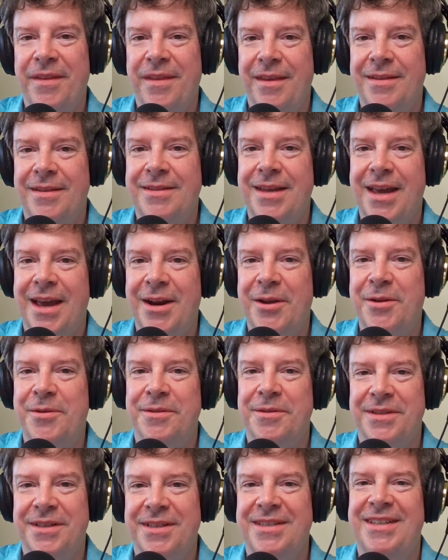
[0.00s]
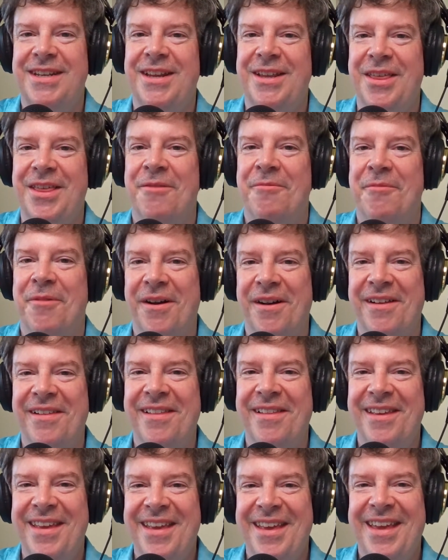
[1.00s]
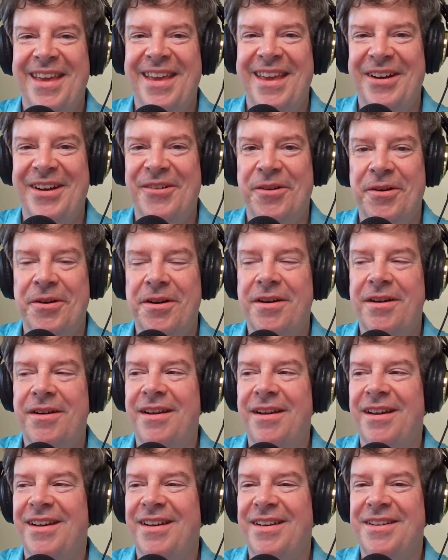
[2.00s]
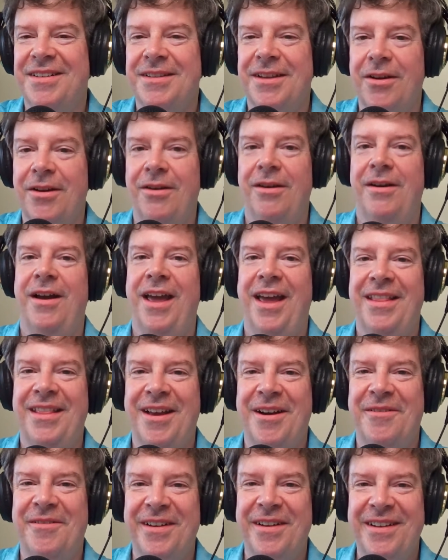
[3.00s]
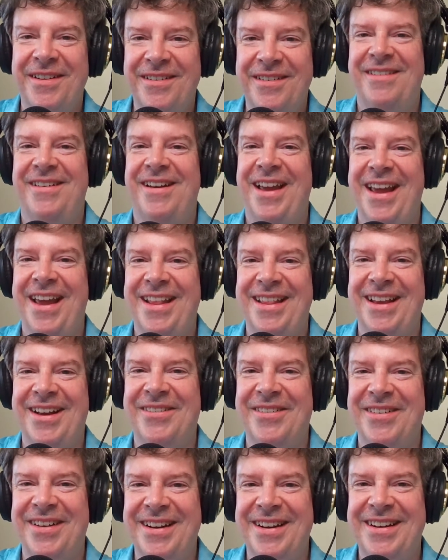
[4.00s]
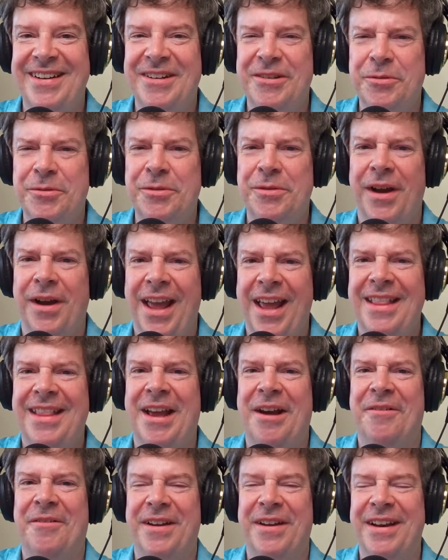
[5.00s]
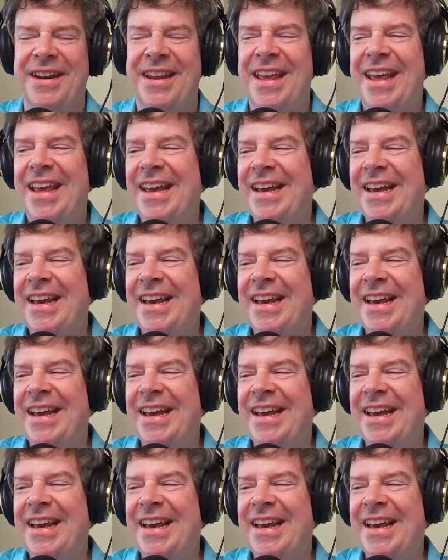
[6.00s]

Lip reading: It's kind of cool to see them all in order. He's like, oh, I had that one. Oh, I had that one. Ooh, I had that one.